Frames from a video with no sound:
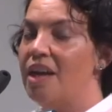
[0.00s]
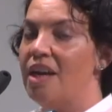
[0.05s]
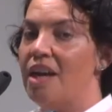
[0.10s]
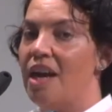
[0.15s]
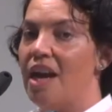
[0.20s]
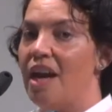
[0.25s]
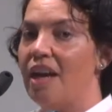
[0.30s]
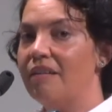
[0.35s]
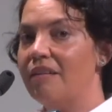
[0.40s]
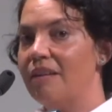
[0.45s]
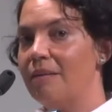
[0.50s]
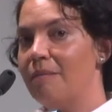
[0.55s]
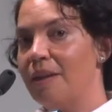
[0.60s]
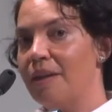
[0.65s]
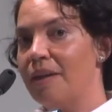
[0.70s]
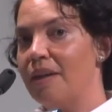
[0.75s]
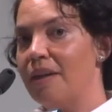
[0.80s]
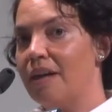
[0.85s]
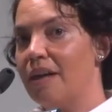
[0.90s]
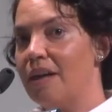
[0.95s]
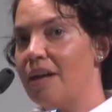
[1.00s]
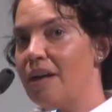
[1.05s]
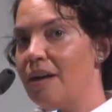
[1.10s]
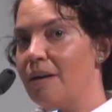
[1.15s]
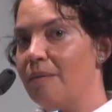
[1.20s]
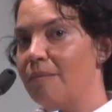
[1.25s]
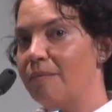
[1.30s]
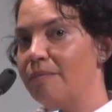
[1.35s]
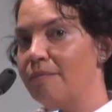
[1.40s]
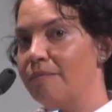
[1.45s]
And it's something
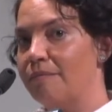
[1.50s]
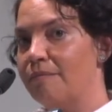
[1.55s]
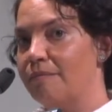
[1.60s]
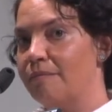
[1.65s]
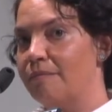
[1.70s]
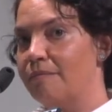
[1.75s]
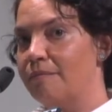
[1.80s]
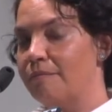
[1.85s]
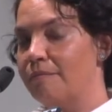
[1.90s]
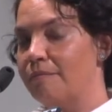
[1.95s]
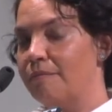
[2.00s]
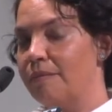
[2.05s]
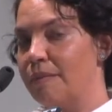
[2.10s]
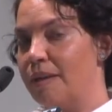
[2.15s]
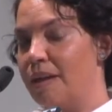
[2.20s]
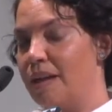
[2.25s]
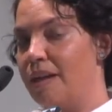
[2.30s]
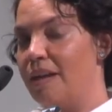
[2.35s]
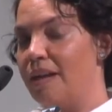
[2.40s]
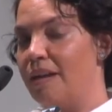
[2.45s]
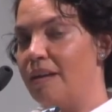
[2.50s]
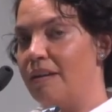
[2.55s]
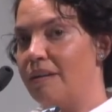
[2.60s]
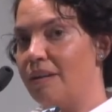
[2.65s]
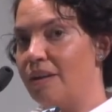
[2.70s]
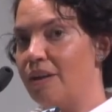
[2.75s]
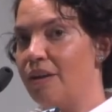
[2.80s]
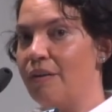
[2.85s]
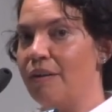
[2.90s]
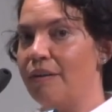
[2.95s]
um, and
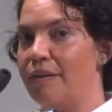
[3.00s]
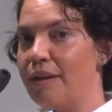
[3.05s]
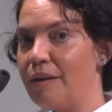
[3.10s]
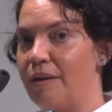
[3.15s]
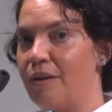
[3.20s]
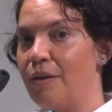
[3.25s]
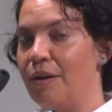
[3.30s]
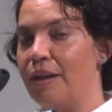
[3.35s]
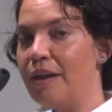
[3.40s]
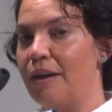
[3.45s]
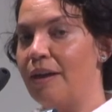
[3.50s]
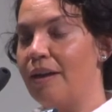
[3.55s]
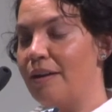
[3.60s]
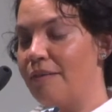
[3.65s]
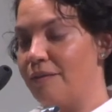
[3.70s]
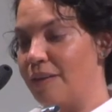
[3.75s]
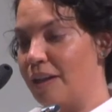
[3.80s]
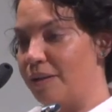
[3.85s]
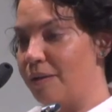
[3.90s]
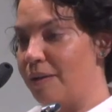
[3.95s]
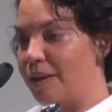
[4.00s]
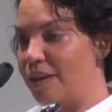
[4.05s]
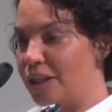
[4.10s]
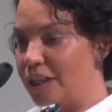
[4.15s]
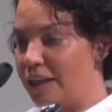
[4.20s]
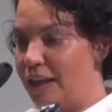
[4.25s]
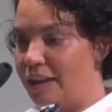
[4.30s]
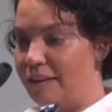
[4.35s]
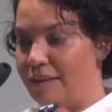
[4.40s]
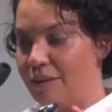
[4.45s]
you know, I said earlier, evaluation
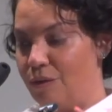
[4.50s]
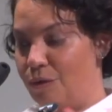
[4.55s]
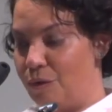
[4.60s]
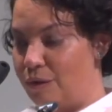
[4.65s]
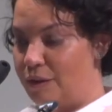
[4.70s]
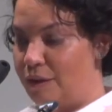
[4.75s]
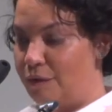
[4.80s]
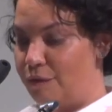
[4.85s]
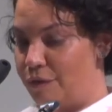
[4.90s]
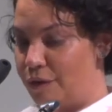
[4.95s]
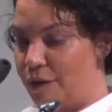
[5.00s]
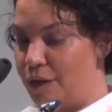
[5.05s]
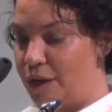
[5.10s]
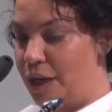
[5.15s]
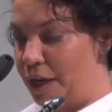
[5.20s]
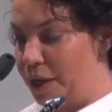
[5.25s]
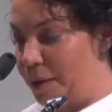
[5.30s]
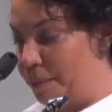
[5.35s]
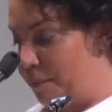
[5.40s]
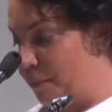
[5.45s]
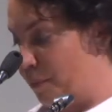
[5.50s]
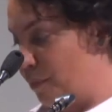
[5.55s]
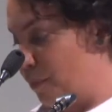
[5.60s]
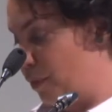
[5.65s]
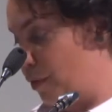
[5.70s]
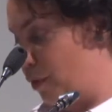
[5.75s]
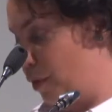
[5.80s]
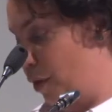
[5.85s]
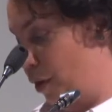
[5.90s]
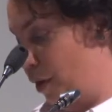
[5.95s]
has all different um,
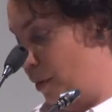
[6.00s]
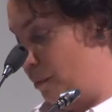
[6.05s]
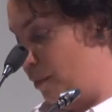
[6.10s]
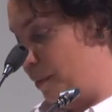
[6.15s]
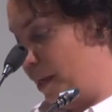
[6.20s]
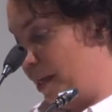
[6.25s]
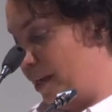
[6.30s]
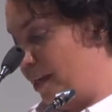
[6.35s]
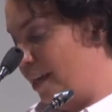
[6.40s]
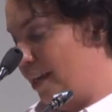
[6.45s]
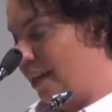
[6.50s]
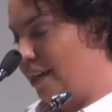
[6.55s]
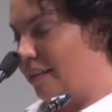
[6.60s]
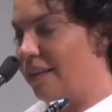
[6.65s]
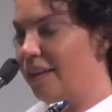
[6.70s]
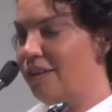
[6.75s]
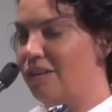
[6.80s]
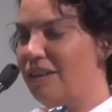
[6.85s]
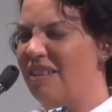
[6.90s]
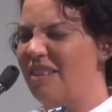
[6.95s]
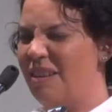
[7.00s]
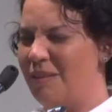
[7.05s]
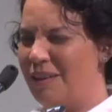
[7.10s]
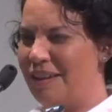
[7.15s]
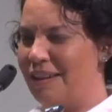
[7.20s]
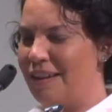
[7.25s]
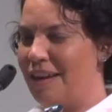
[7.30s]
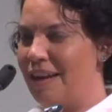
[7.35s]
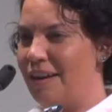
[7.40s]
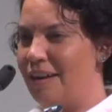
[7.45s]
terms, but it's actually
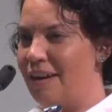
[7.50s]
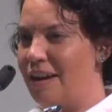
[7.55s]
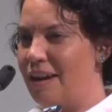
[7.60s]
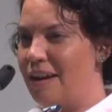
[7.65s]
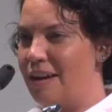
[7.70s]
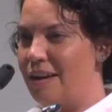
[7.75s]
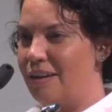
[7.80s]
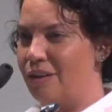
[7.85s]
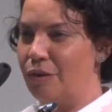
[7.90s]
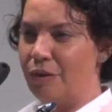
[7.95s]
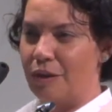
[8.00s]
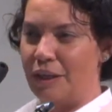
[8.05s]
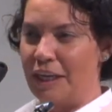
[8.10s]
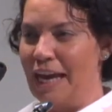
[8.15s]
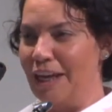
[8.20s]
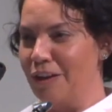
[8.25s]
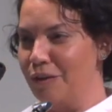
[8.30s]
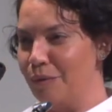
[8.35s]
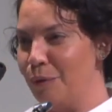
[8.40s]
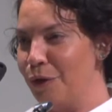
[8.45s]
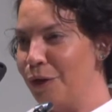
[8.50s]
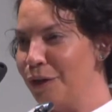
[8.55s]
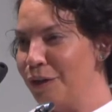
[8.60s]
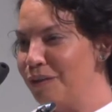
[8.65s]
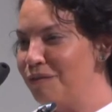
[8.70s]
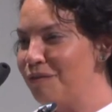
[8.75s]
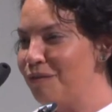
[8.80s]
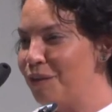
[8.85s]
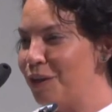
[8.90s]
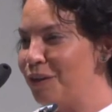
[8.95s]
something that good casework
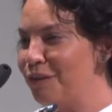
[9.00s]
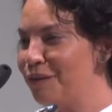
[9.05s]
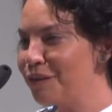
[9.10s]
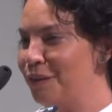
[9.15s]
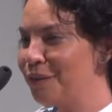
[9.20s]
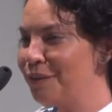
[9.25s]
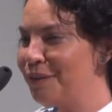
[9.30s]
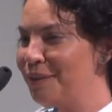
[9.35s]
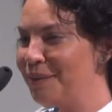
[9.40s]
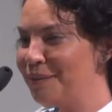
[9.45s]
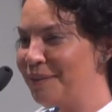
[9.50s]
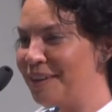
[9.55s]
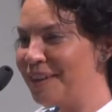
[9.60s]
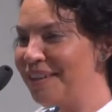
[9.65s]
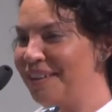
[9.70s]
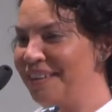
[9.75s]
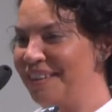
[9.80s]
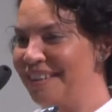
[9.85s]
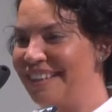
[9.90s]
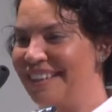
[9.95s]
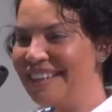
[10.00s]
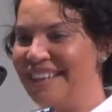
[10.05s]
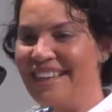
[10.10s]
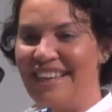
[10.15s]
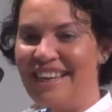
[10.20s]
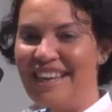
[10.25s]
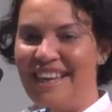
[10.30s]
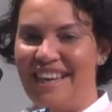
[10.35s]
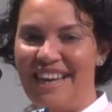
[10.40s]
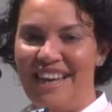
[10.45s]
involves too, as well.
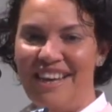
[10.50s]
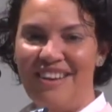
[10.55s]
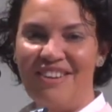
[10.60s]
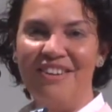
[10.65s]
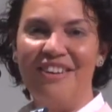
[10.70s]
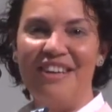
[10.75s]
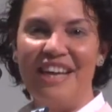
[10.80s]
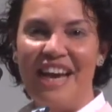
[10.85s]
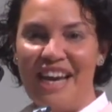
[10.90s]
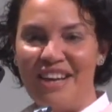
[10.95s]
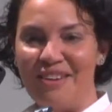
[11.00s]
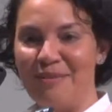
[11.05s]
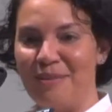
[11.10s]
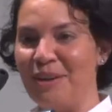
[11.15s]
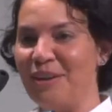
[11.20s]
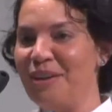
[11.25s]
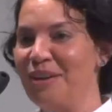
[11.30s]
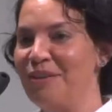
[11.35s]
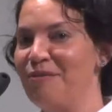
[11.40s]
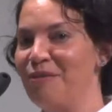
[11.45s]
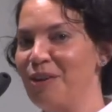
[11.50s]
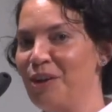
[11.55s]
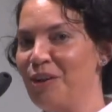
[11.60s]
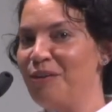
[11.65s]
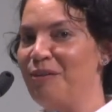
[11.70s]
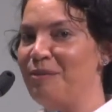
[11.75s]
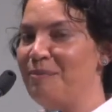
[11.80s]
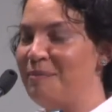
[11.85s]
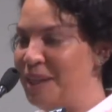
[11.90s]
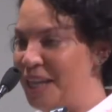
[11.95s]
Good casework
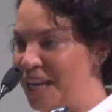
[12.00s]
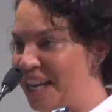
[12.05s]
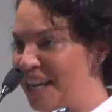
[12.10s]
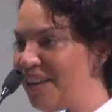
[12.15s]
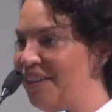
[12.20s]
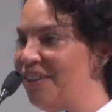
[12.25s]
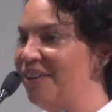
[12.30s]
involves planning.